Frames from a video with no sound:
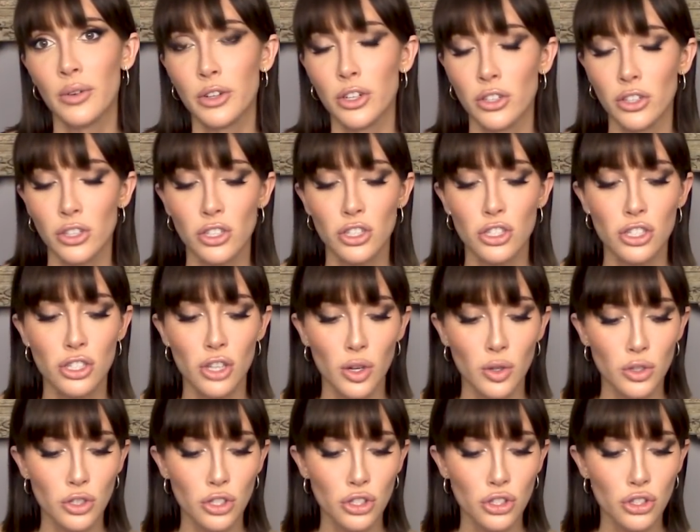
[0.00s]
I'm going to look
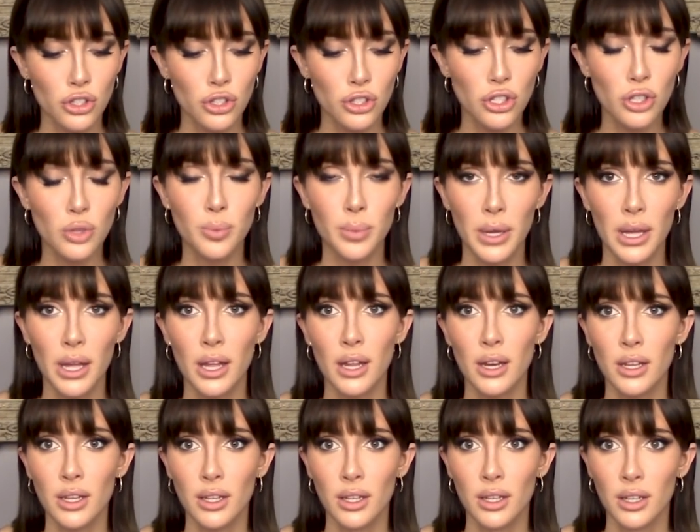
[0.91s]
so
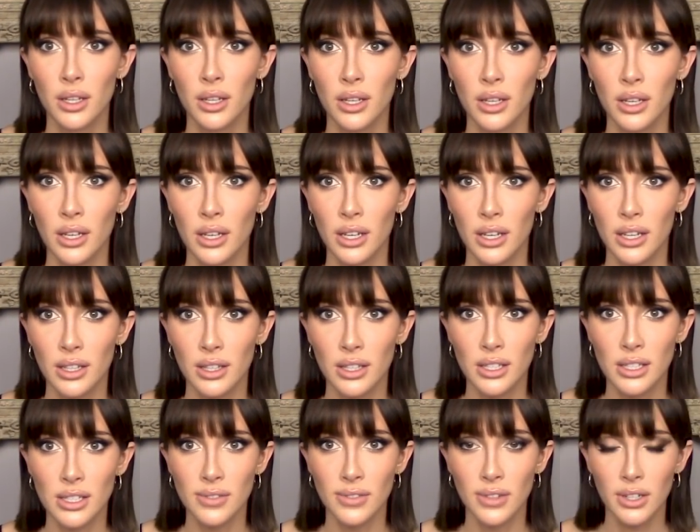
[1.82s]
stupid in
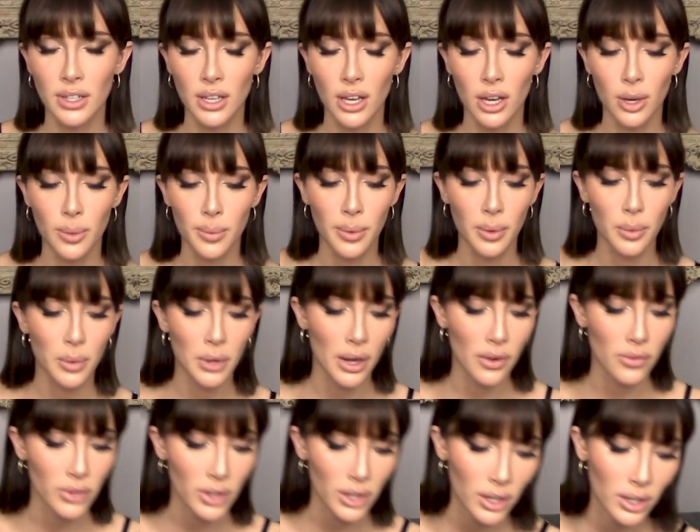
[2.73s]
this video, but
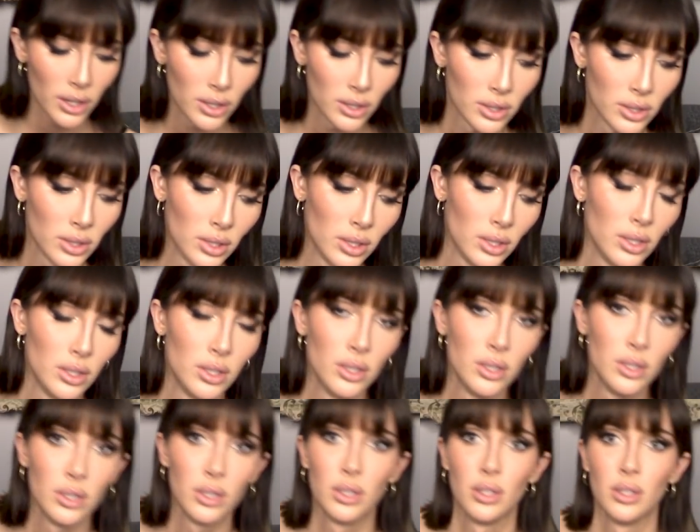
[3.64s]
whatever.
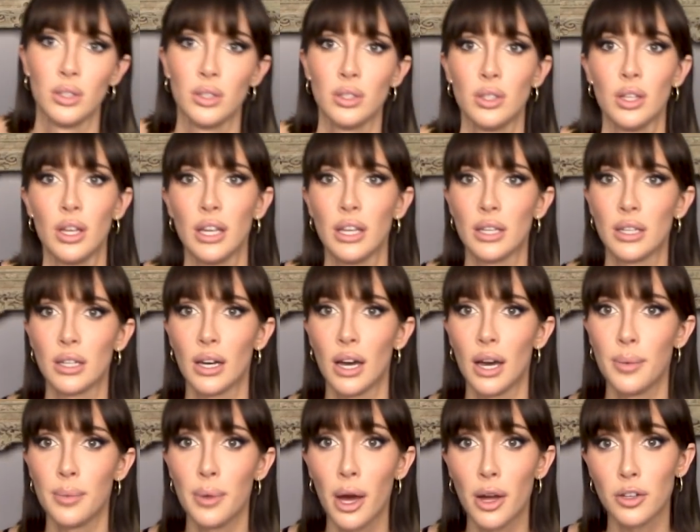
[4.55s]
Like,
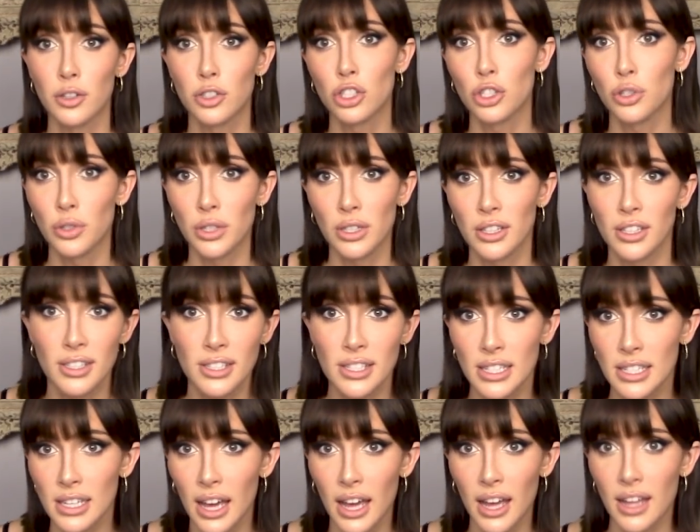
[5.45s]
I'm not shooting this
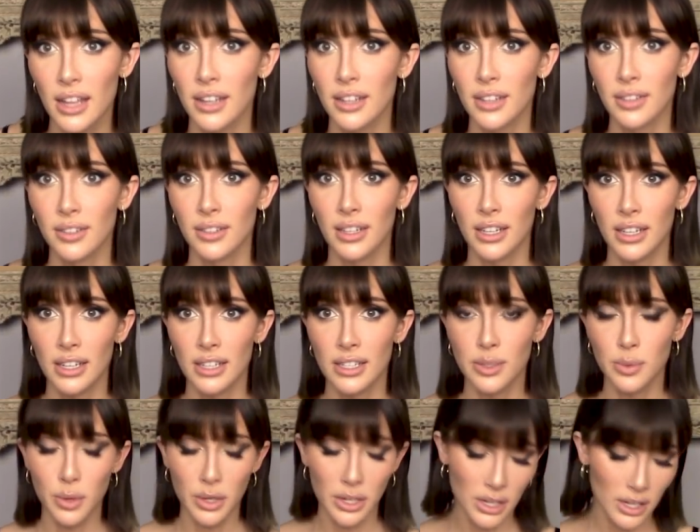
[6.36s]
again. It
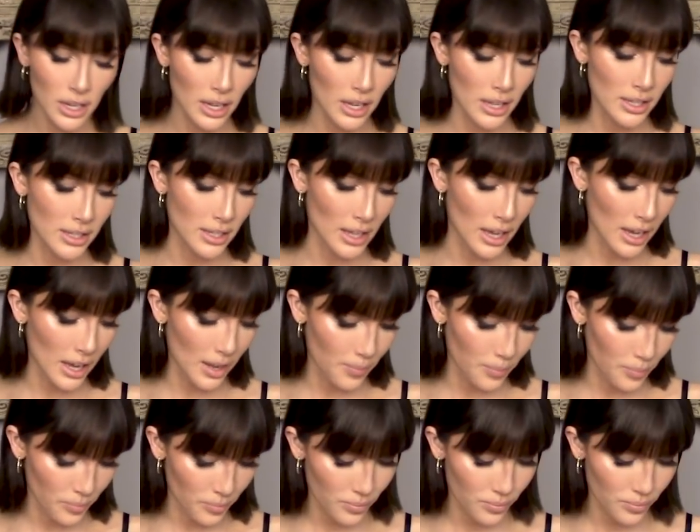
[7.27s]
is what it is. I,
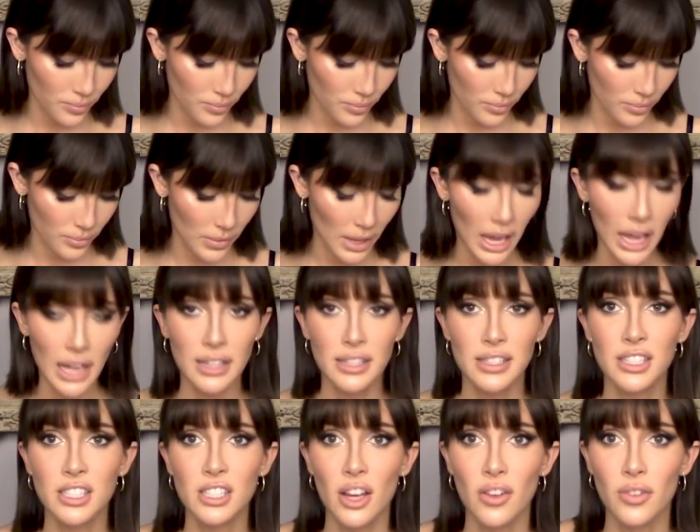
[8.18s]
I
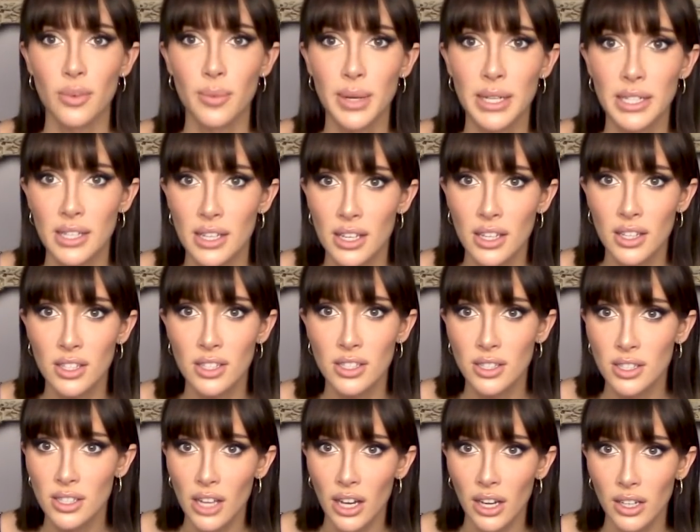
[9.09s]
had stuff in my teeth.
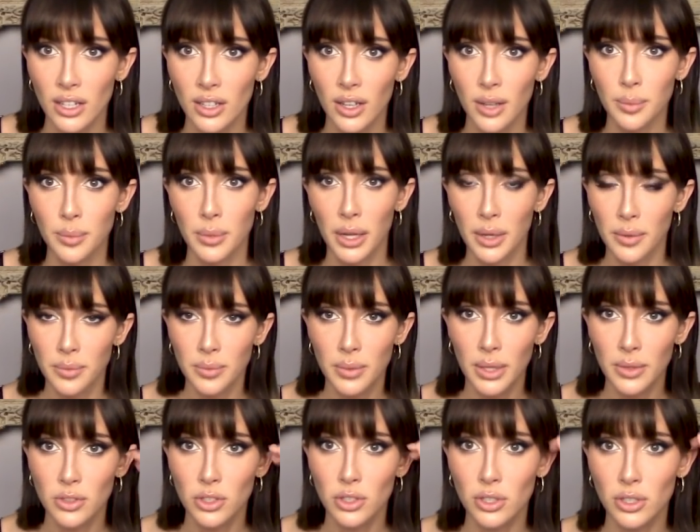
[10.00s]
Suck. I'm, I
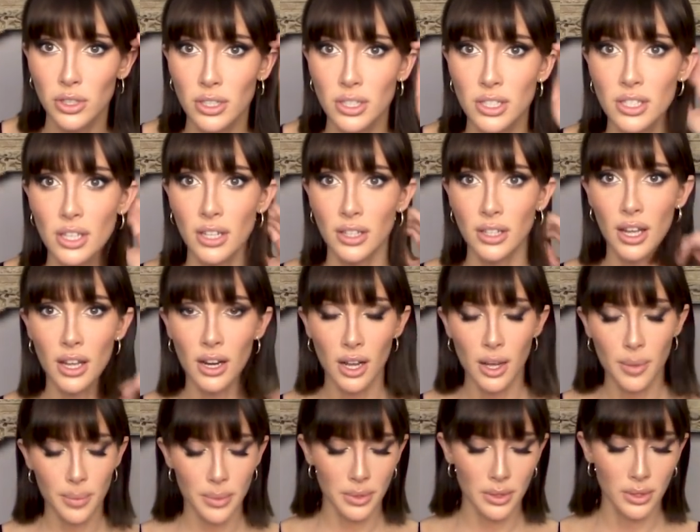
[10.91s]
have to learn to suck that
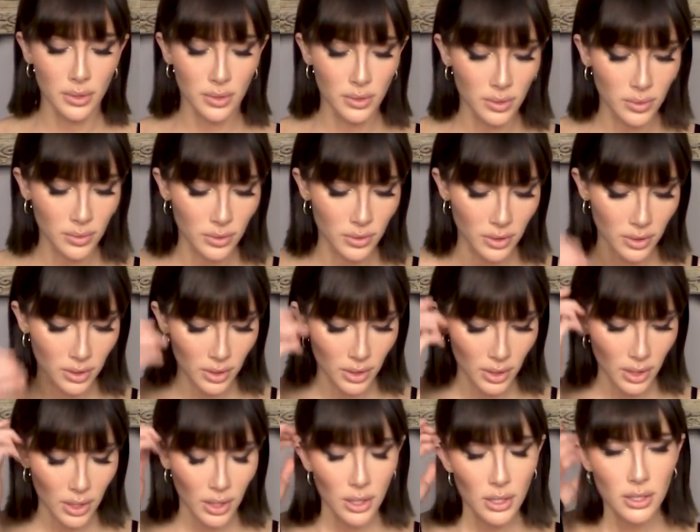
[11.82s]
up. Like,
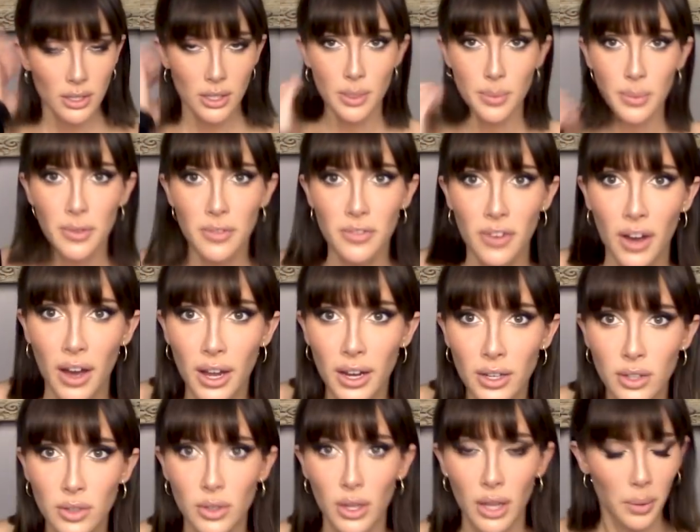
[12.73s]
it's gonna be
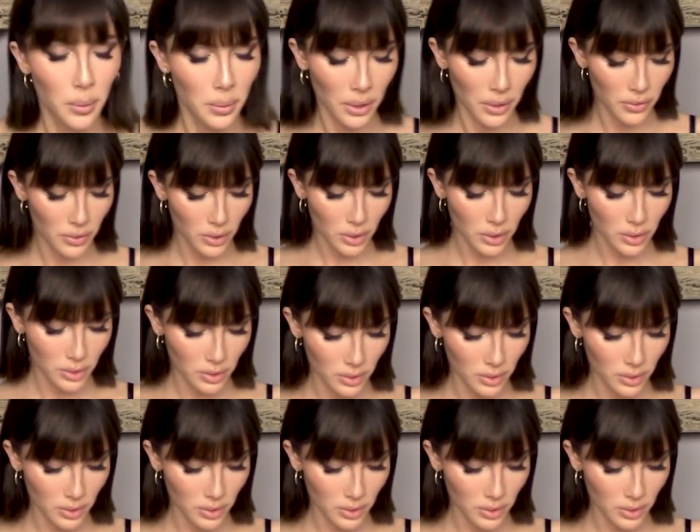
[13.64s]
fine. Okay, whatever.